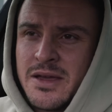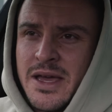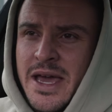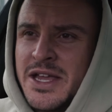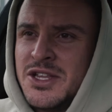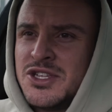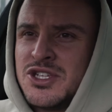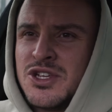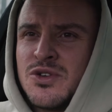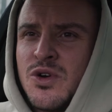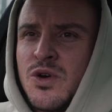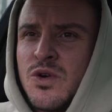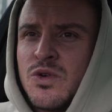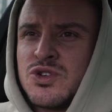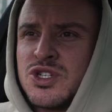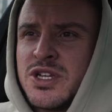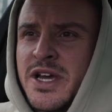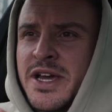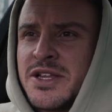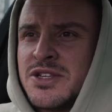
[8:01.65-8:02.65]
engine oil
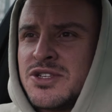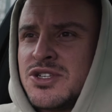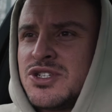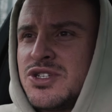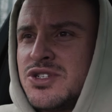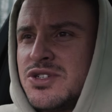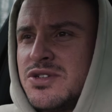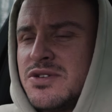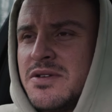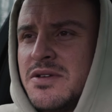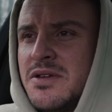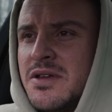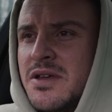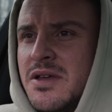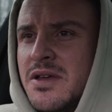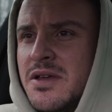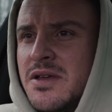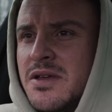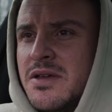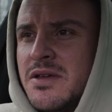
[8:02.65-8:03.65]
change
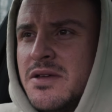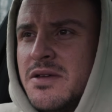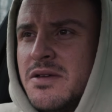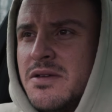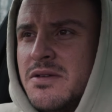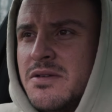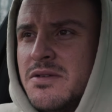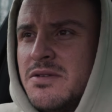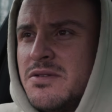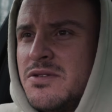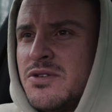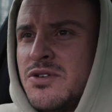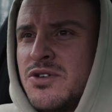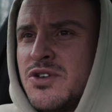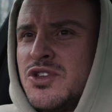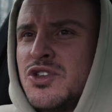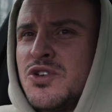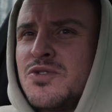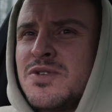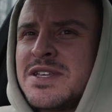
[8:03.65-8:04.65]
you
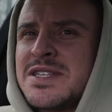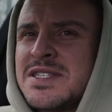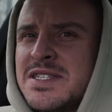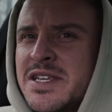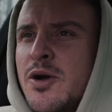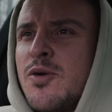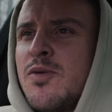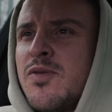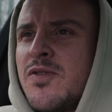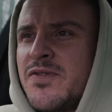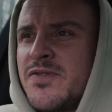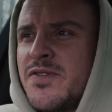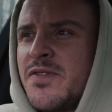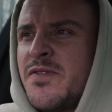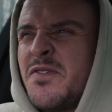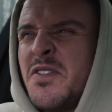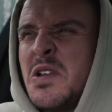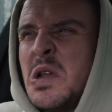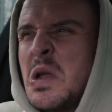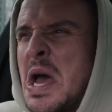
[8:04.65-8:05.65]
can do yourself
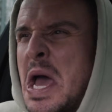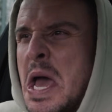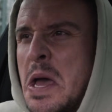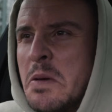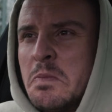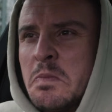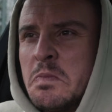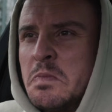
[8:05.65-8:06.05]
for like